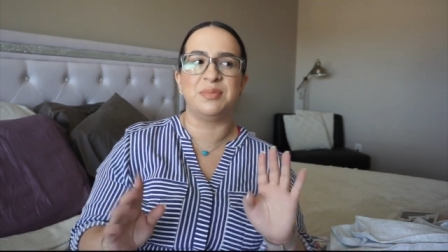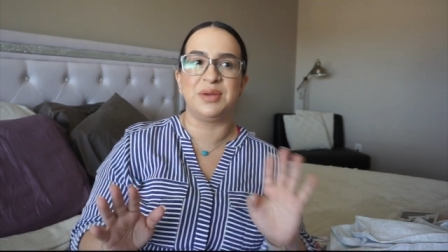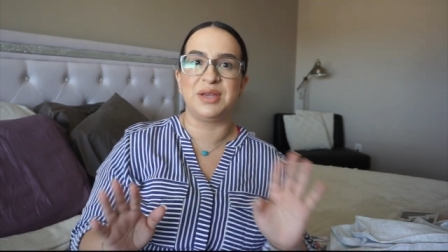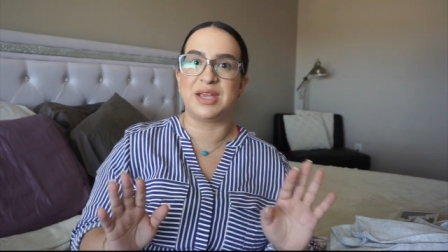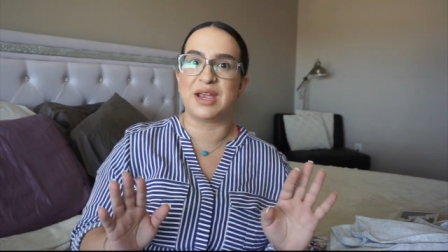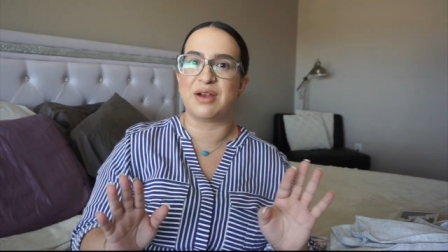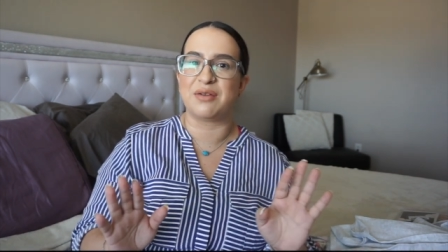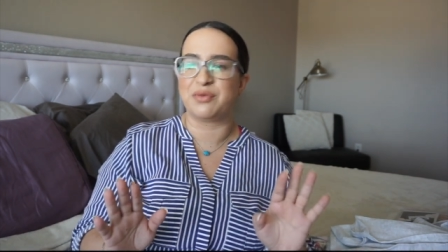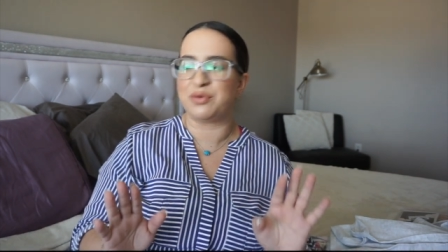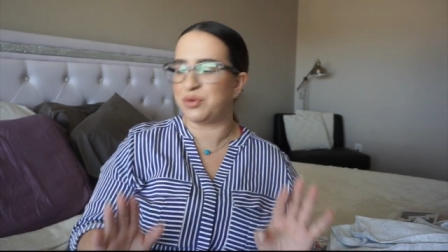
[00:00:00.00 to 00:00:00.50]
be
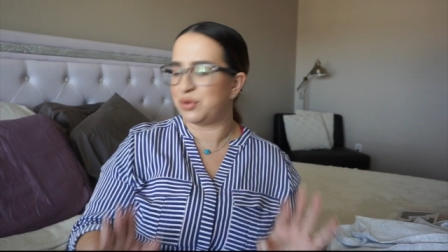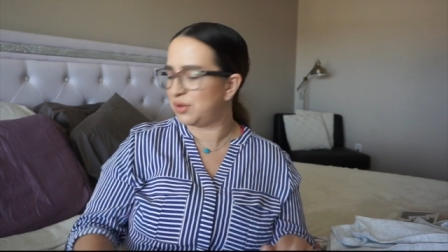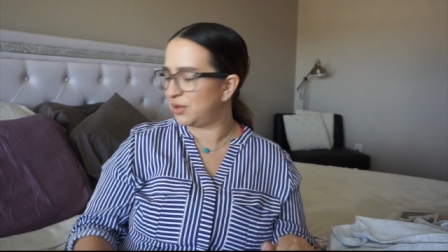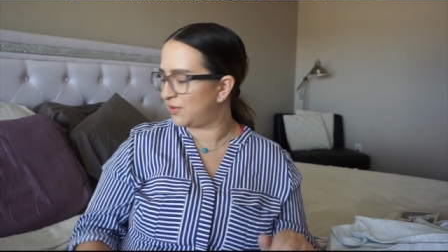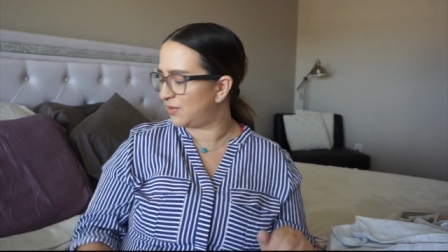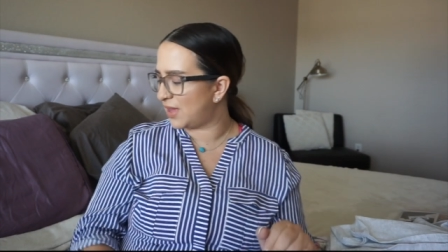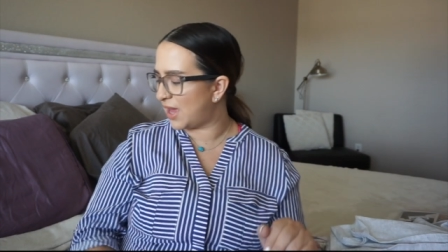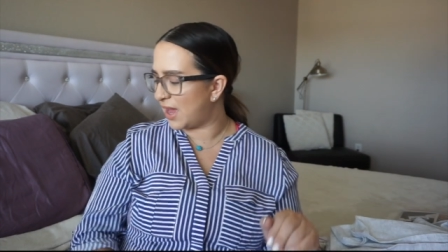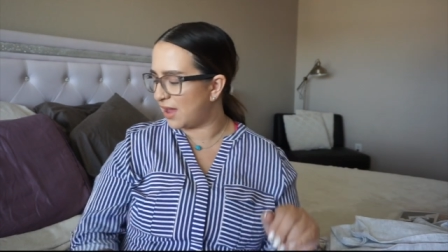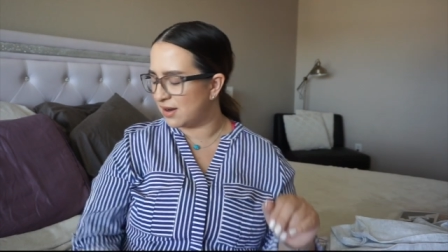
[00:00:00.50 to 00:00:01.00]
careful
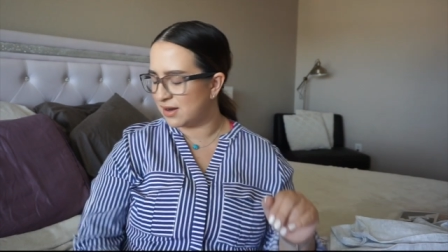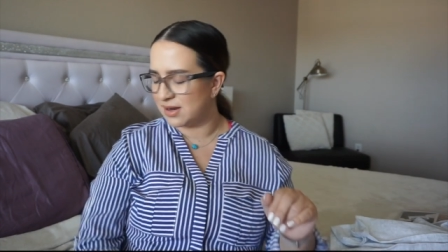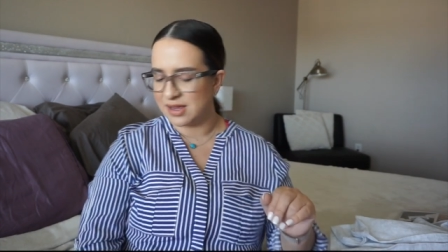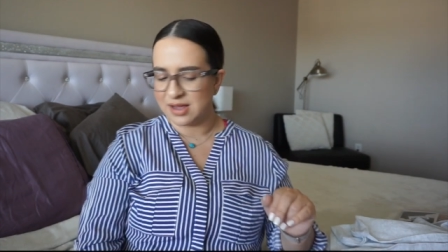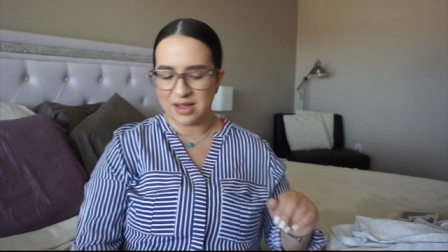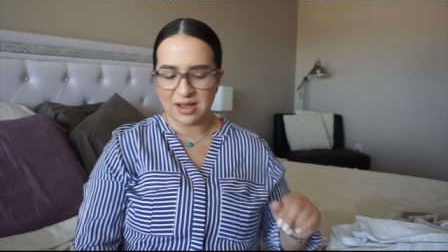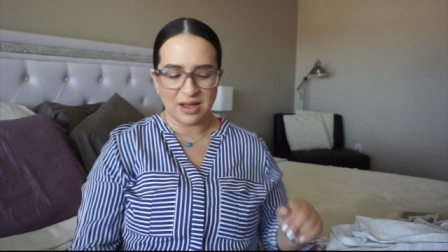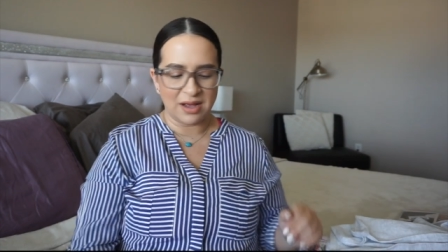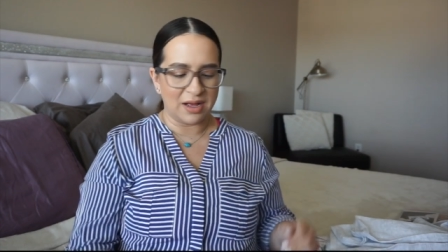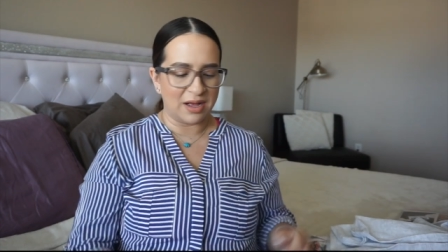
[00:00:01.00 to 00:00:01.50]
of that.
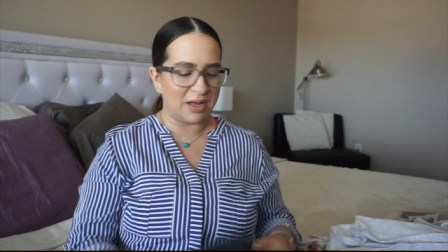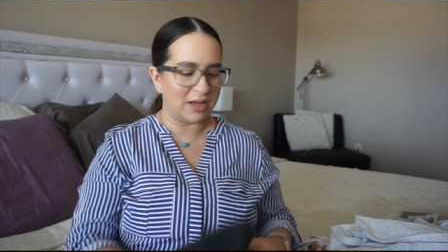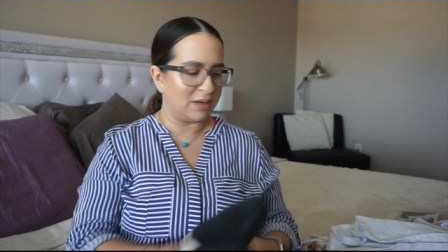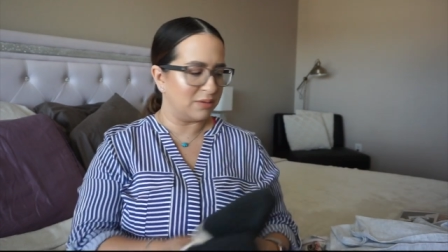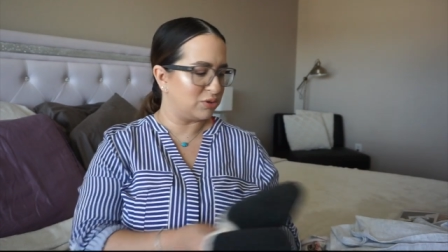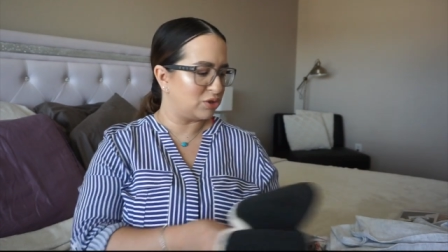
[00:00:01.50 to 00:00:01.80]
Uh,